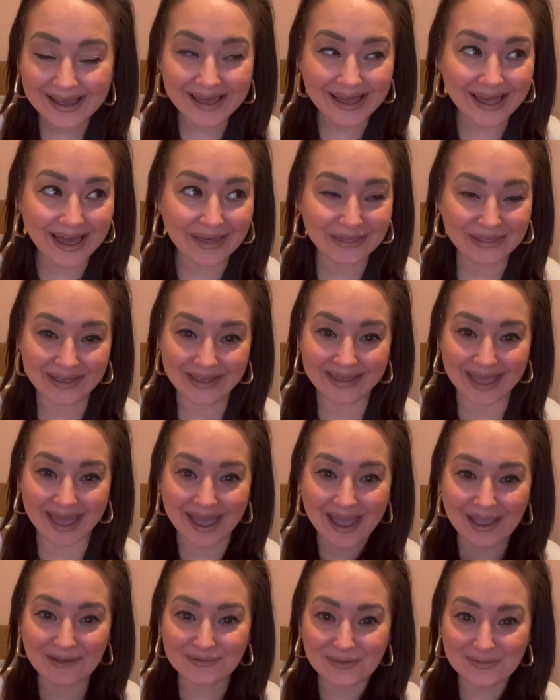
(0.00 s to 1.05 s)
I think
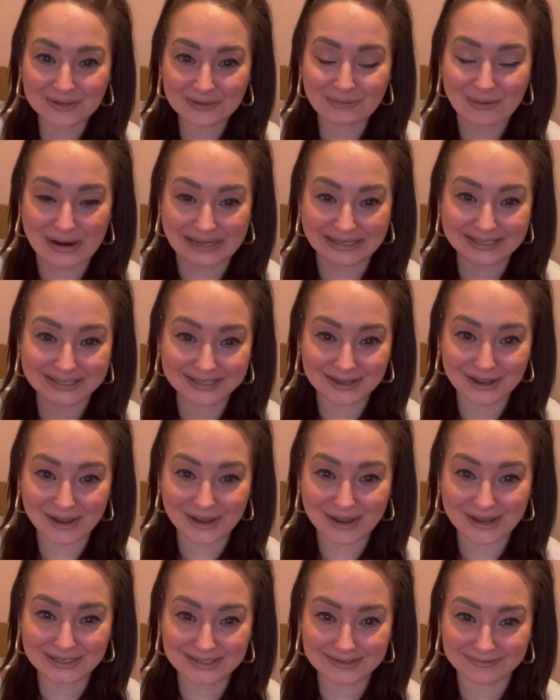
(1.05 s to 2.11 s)
everyone was pretty
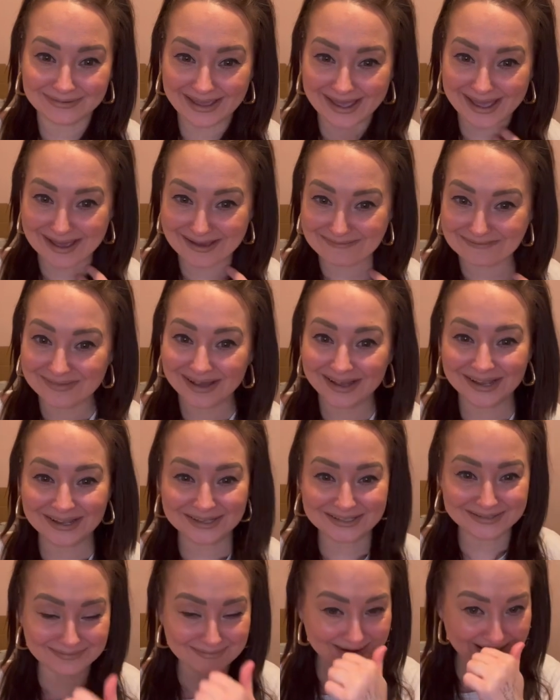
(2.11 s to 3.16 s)
scared of him
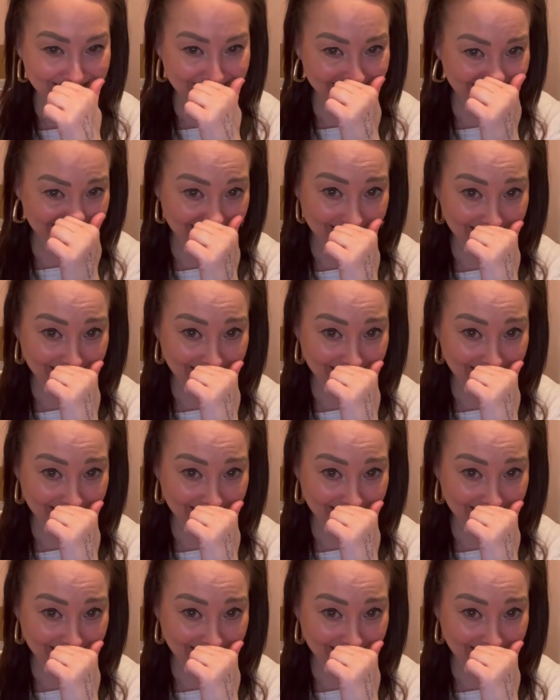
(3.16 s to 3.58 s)
as well.